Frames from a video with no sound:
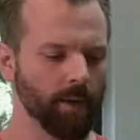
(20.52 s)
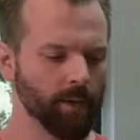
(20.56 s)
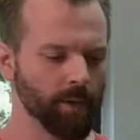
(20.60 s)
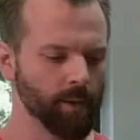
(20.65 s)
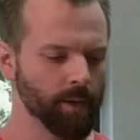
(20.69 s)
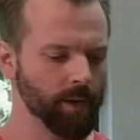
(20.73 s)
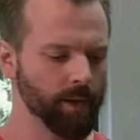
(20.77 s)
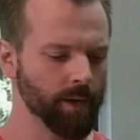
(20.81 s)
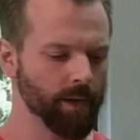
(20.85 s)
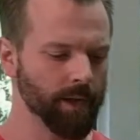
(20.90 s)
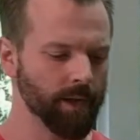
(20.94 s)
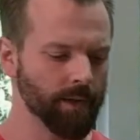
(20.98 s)

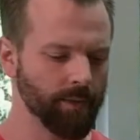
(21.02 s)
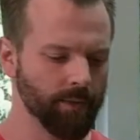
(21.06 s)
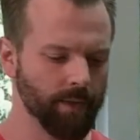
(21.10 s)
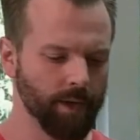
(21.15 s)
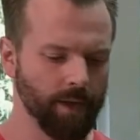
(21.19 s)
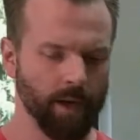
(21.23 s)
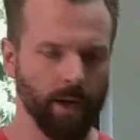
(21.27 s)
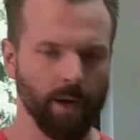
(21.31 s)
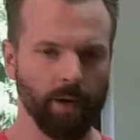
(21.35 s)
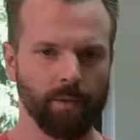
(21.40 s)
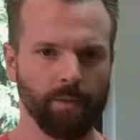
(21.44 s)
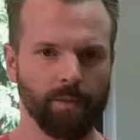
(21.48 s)
really,
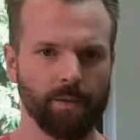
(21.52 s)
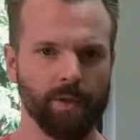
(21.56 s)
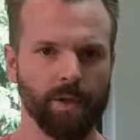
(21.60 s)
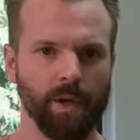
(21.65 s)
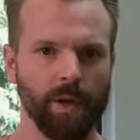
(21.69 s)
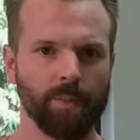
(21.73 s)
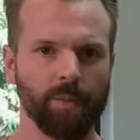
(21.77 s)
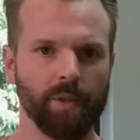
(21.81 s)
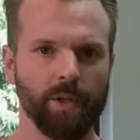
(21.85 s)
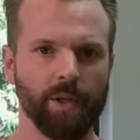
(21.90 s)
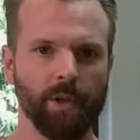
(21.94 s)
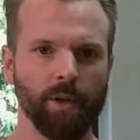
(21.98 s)
it's
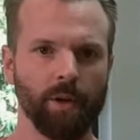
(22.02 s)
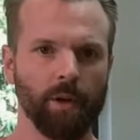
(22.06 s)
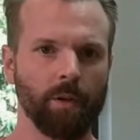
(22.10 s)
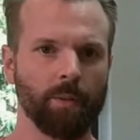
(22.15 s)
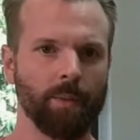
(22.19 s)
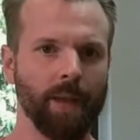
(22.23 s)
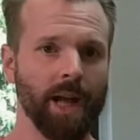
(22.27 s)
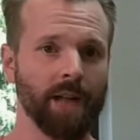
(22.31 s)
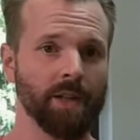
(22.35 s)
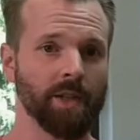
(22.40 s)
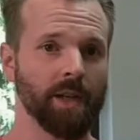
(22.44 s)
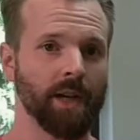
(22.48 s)
up to your
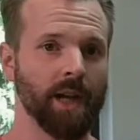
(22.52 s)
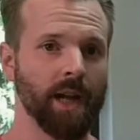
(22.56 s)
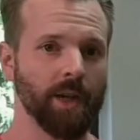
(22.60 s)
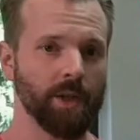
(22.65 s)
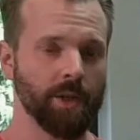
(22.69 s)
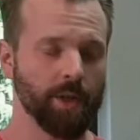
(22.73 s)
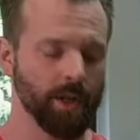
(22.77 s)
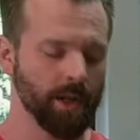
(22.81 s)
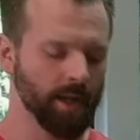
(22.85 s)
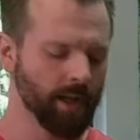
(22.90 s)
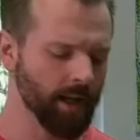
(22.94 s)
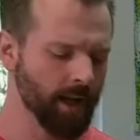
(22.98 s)

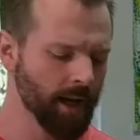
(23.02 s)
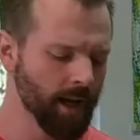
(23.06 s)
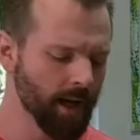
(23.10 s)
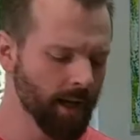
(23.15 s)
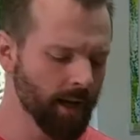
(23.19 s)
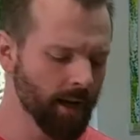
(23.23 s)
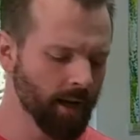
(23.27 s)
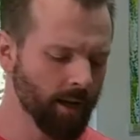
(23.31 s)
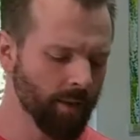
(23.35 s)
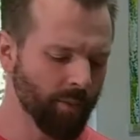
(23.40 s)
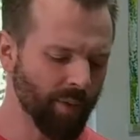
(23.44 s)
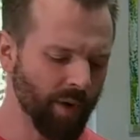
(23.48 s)
imagination.
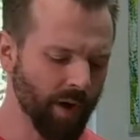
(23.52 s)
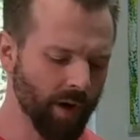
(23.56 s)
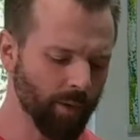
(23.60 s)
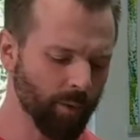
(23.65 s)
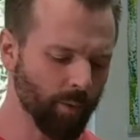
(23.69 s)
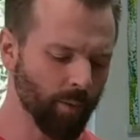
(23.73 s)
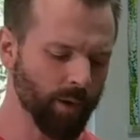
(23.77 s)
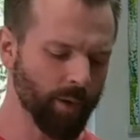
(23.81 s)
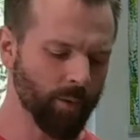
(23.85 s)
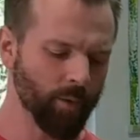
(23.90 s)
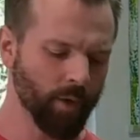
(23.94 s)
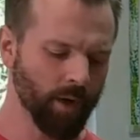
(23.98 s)
But
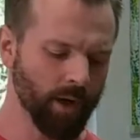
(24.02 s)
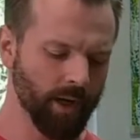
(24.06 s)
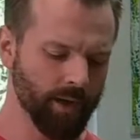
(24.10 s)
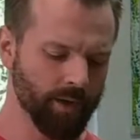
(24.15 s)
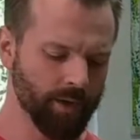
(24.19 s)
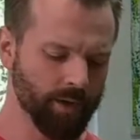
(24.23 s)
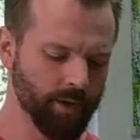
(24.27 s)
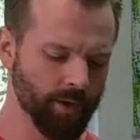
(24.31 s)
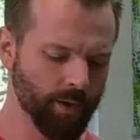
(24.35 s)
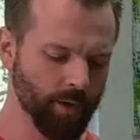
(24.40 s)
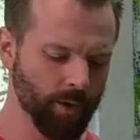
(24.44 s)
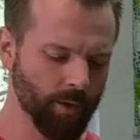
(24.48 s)
I
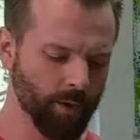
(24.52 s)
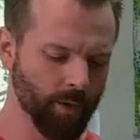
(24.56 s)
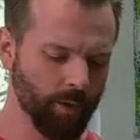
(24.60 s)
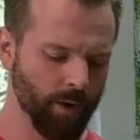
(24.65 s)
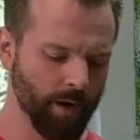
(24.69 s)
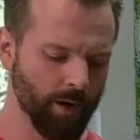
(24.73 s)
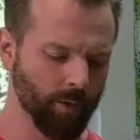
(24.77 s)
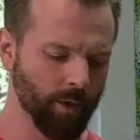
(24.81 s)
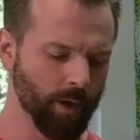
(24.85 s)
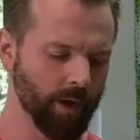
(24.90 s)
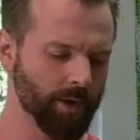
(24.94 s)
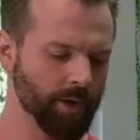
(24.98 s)
wanted
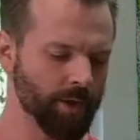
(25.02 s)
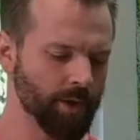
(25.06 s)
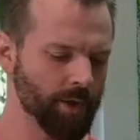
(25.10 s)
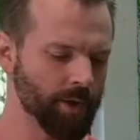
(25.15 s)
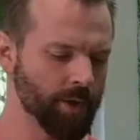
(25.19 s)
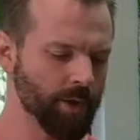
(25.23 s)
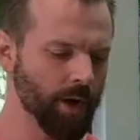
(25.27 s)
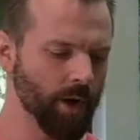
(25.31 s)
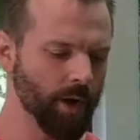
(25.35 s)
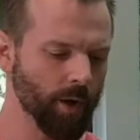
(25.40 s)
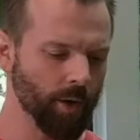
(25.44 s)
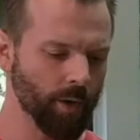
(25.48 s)
to
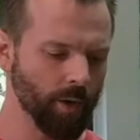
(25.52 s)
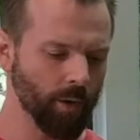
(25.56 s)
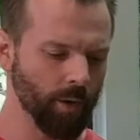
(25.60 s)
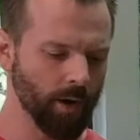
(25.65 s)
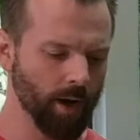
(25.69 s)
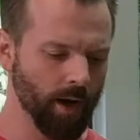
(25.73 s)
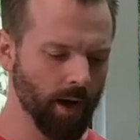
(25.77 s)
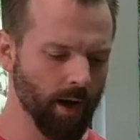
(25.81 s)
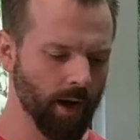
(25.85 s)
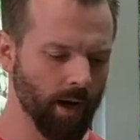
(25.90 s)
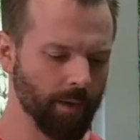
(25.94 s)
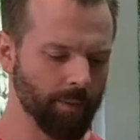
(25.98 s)

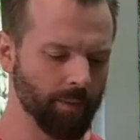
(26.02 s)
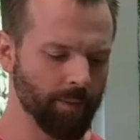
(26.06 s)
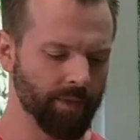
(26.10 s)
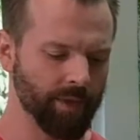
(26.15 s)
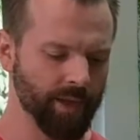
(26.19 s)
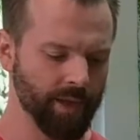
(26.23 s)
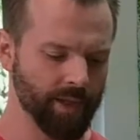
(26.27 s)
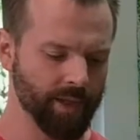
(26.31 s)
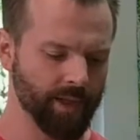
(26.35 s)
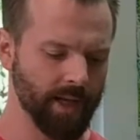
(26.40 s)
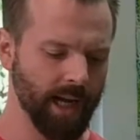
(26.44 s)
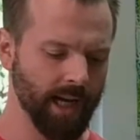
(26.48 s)
show
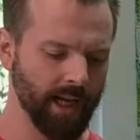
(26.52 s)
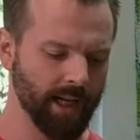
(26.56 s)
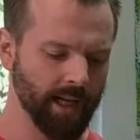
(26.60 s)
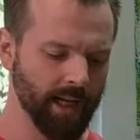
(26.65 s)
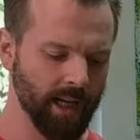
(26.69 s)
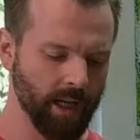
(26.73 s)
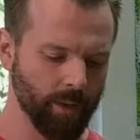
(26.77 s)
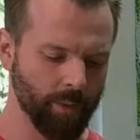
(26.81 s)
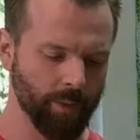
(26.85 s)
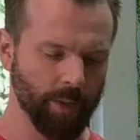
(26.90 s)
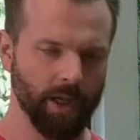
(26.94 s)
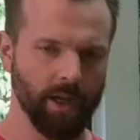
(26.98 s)
this
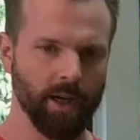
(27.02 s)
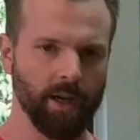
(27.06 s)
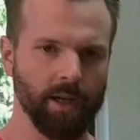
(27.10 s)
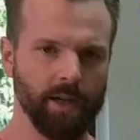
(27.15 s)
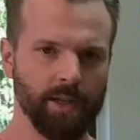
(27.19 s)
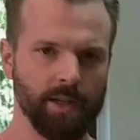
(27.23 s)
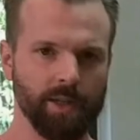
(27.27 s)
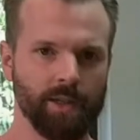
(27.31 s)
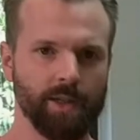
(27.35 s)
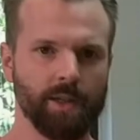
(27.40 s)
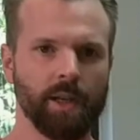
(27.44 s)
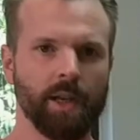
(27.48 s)
technique
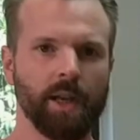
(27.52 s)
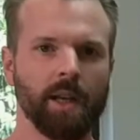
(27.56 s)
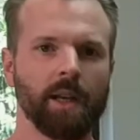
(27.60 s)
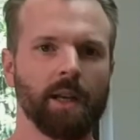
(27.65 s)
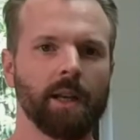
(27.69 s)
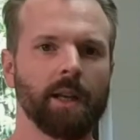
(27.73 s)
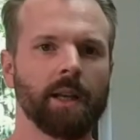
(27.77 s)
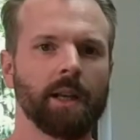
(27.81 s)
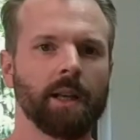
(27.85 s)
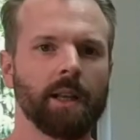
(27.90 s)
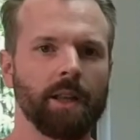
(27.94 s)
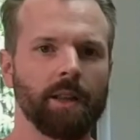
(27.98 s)
because
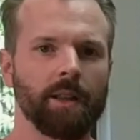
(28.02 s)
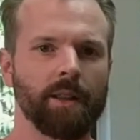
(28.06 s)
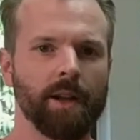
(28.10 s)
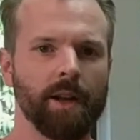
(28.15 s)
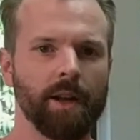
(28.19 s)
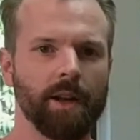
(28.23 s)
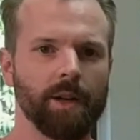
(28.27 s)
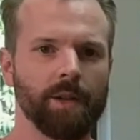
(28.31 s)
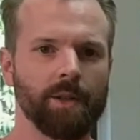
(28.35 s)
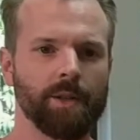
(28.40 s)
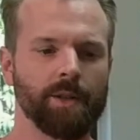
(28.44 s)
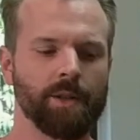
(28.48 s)

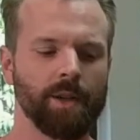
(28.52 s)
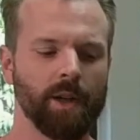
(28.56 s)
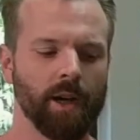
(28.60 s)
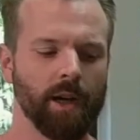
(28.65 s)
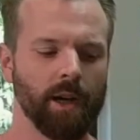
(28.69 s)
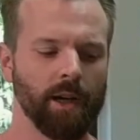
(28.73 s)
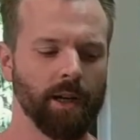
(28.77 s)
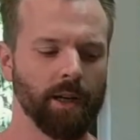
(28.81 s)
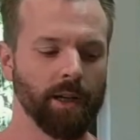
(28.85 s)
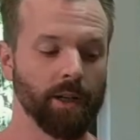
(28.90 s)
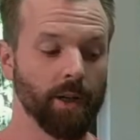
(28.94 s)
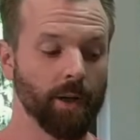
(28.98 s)
there's
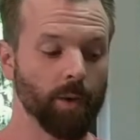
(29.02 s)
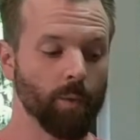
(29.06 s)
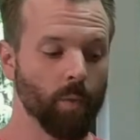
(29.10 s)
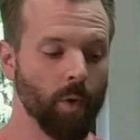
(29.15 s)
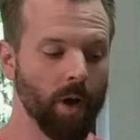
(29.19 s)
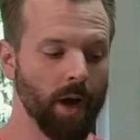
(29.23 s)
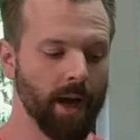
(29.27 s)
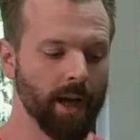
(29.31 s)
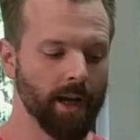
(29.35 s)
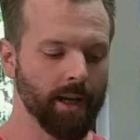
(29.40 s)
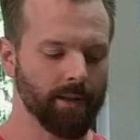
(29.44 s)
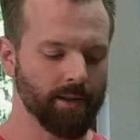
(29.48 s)
a good
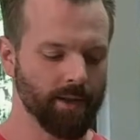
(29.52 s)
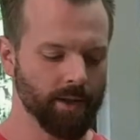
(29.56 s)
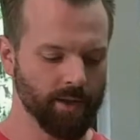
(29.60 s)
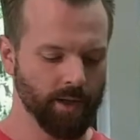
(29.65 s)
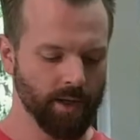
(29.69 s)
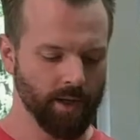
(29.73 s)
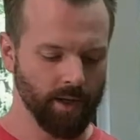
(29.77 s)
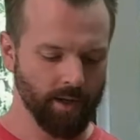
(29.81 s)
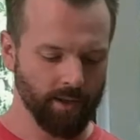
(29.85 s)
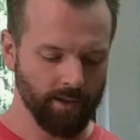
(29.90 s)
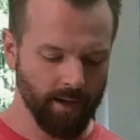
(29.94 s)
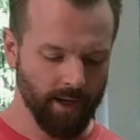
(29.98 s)
way, there's
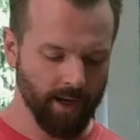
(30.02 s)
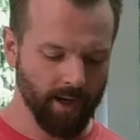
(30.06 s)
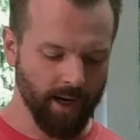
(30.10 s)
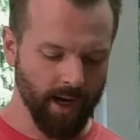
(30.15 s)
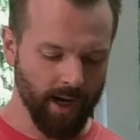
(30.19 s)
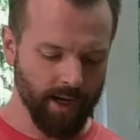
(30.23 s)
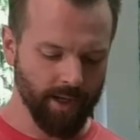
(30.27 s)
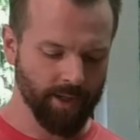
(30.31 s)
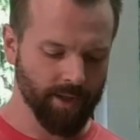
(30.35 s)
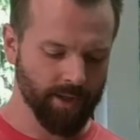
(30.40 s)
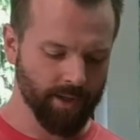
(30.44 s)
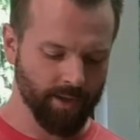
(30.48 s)
a
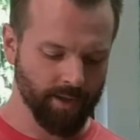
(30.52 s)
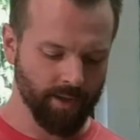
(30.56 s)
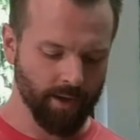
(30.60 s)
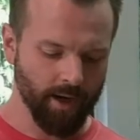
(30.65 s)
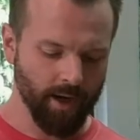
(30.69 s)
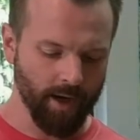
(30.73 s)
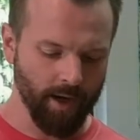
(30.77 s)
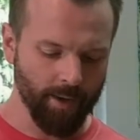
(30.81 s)
nice